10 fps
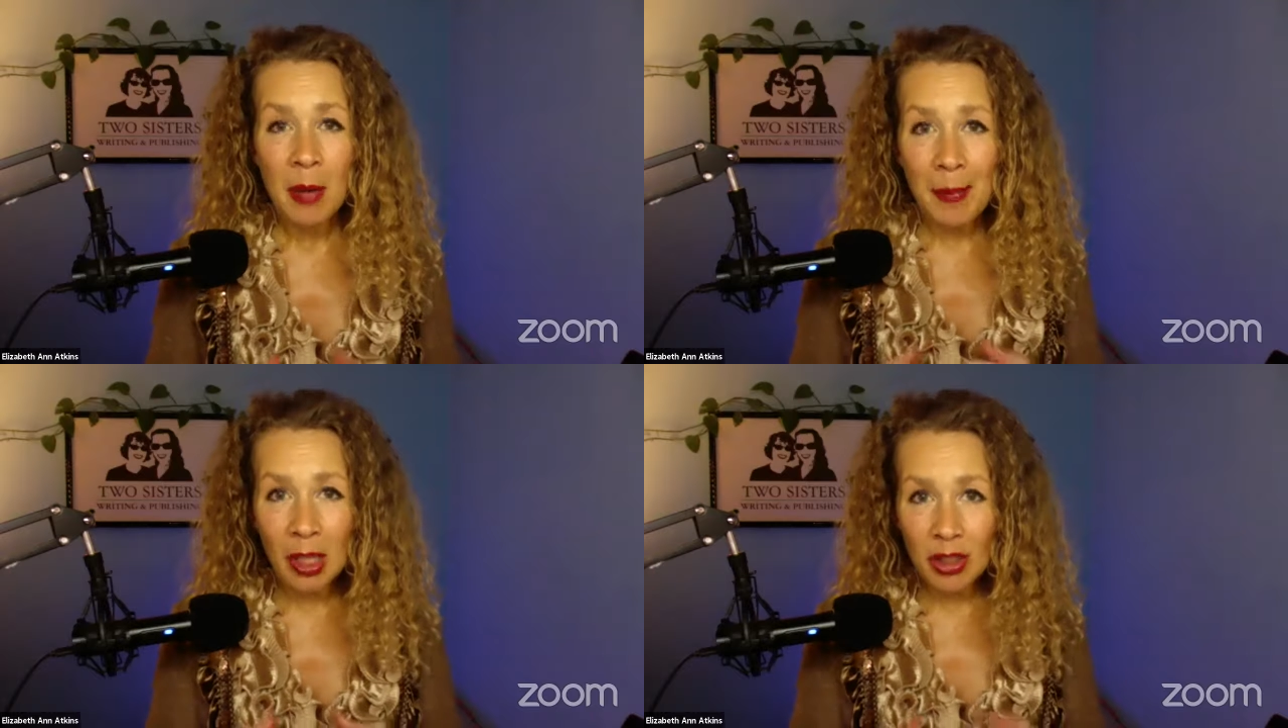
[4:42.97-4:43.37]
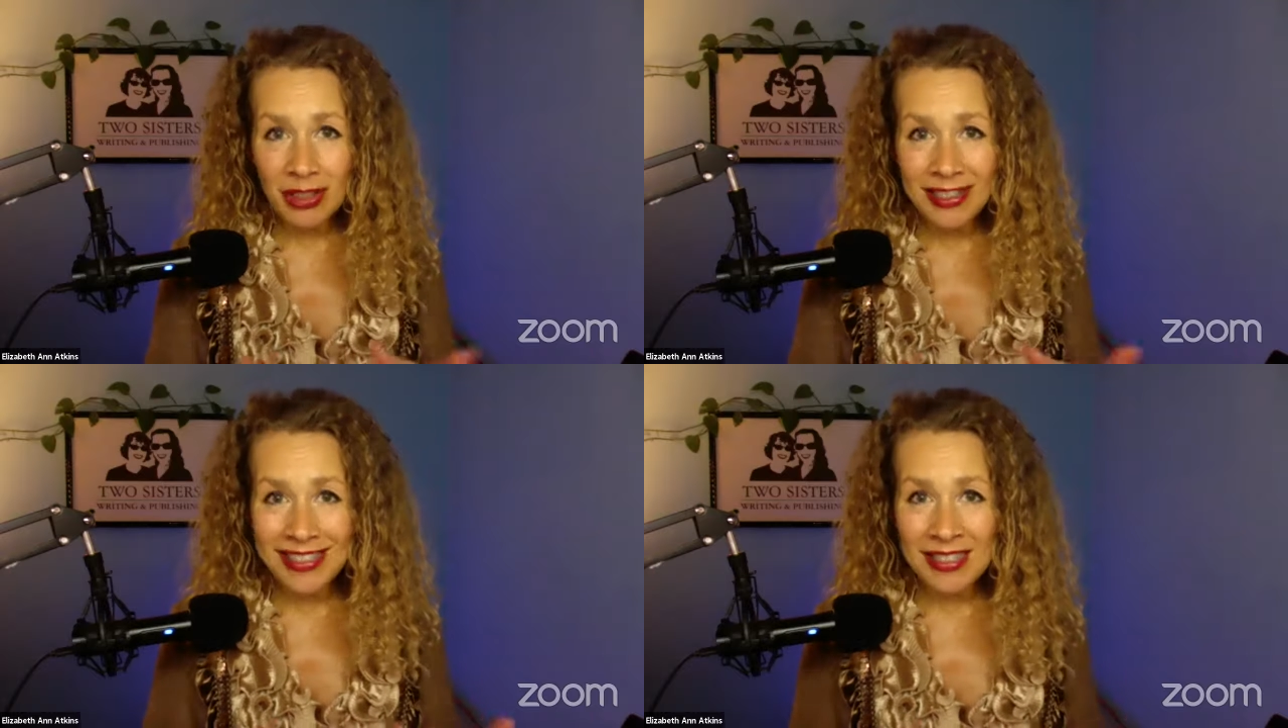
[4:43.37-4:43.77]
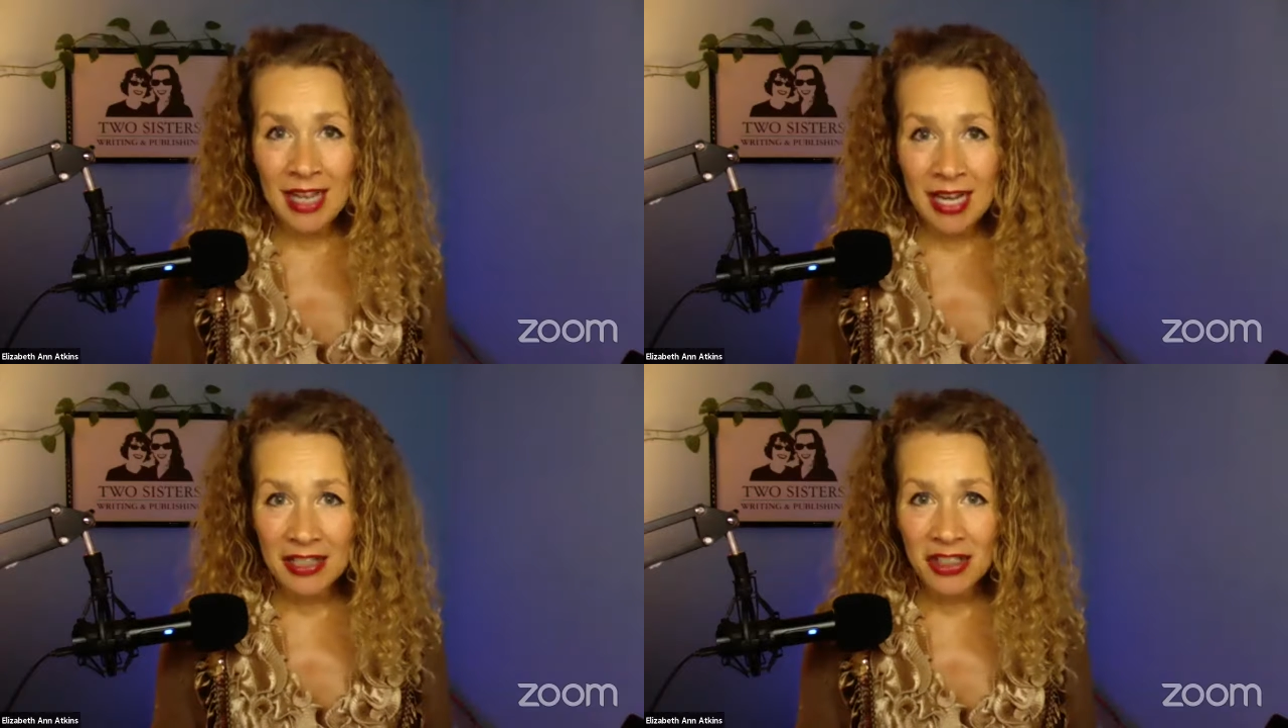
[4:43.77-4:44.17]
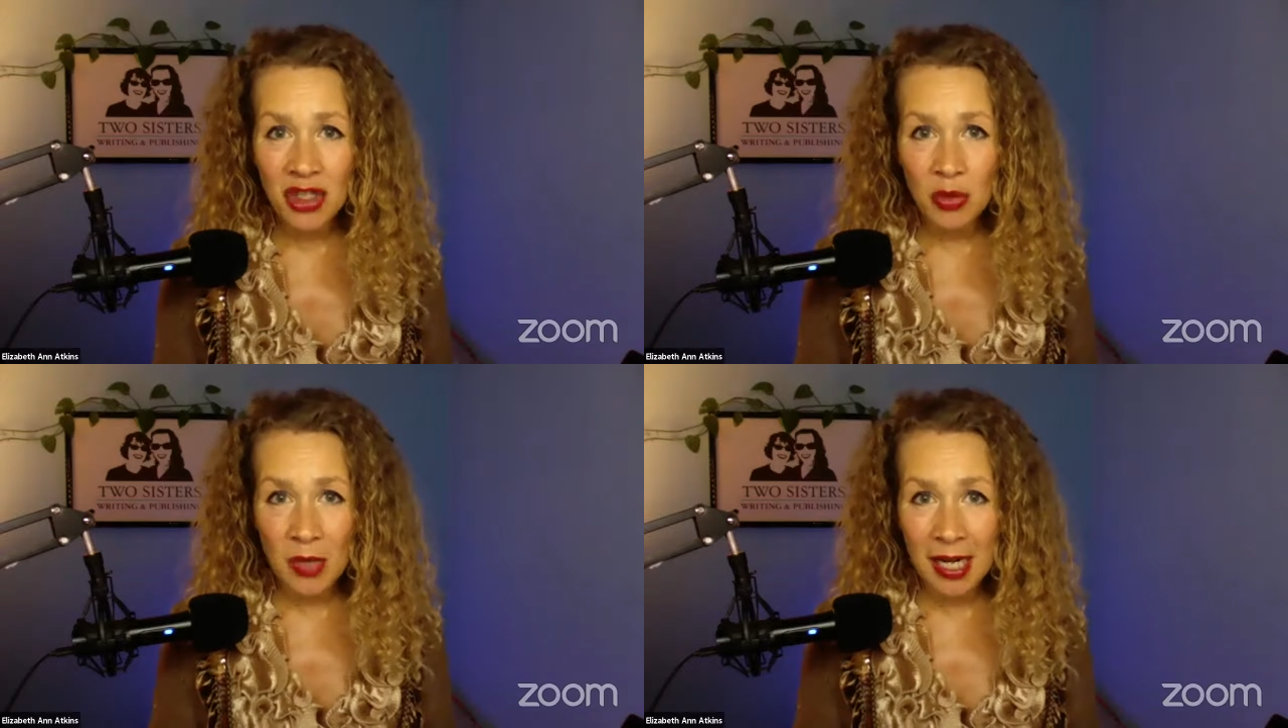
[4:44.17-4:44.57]
personalize
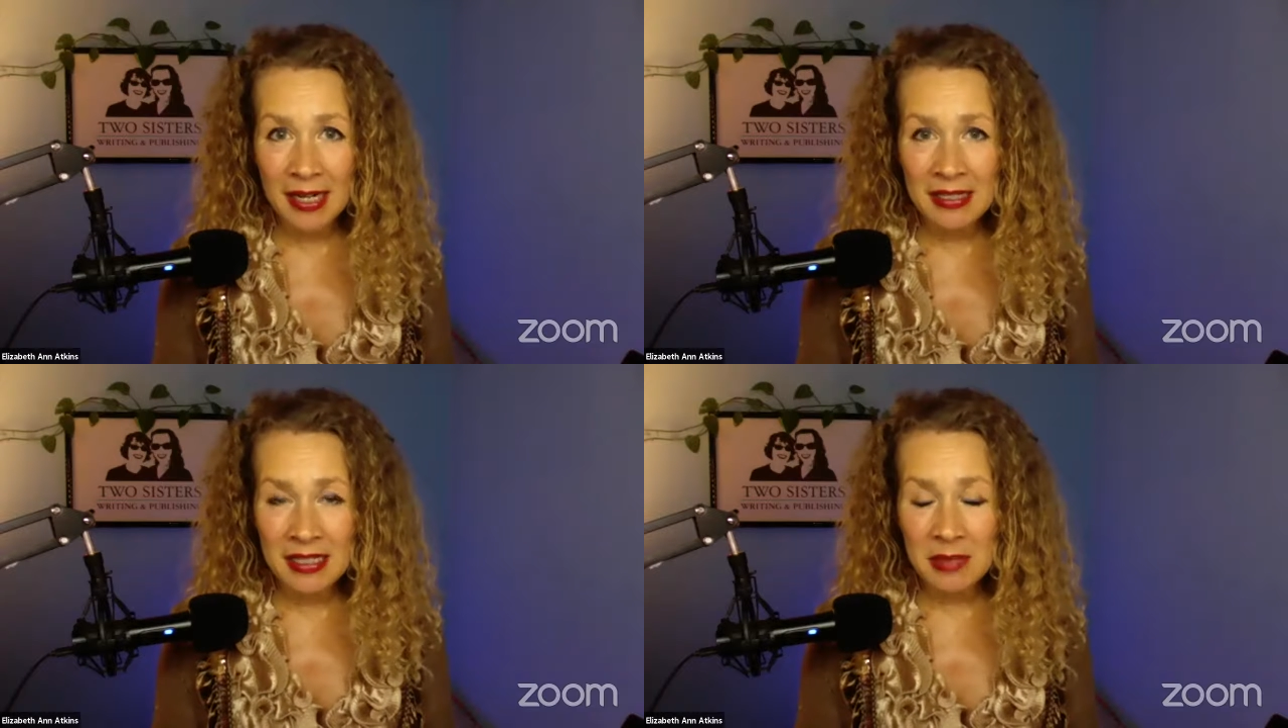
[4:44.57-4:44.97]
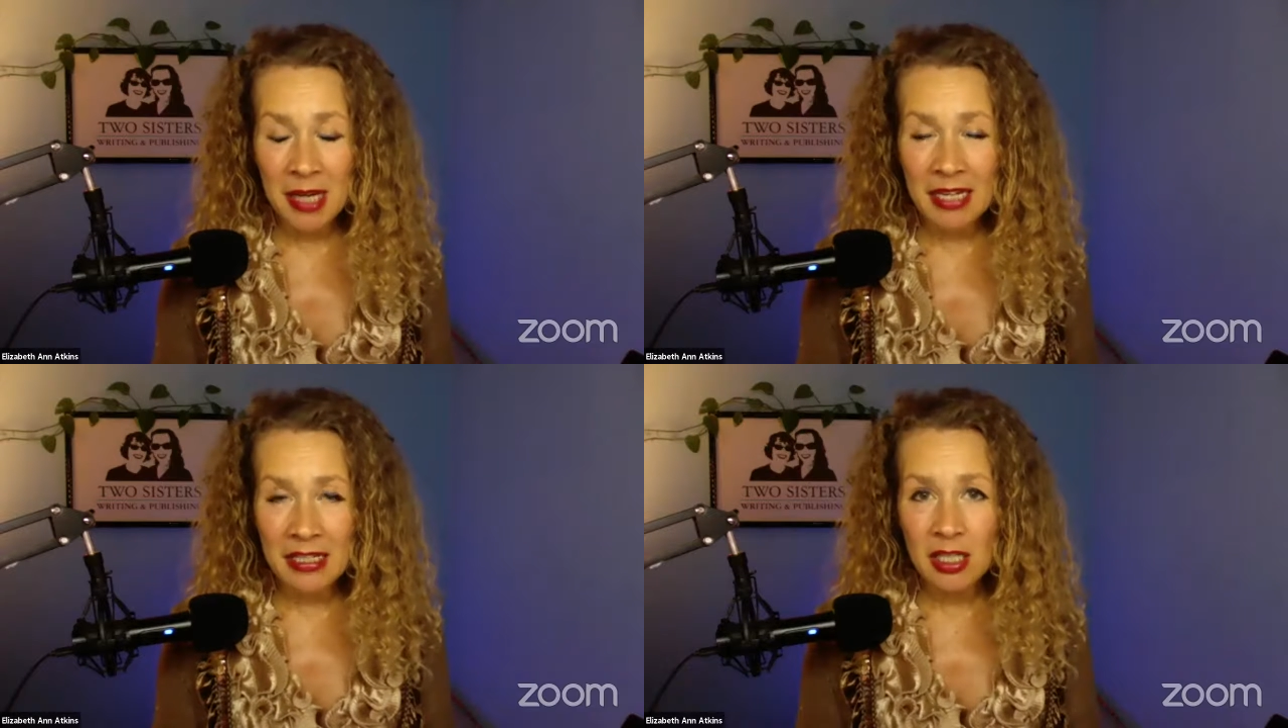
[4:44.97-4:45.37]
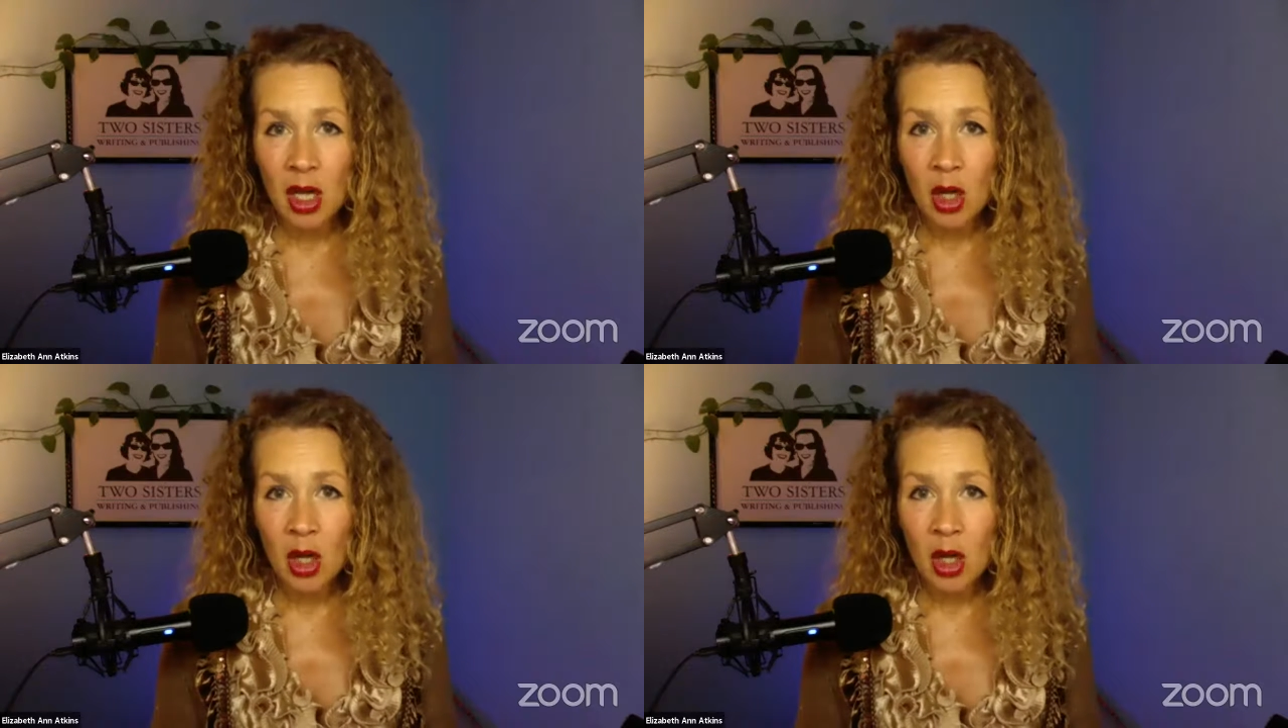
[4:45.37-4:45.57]
your writing space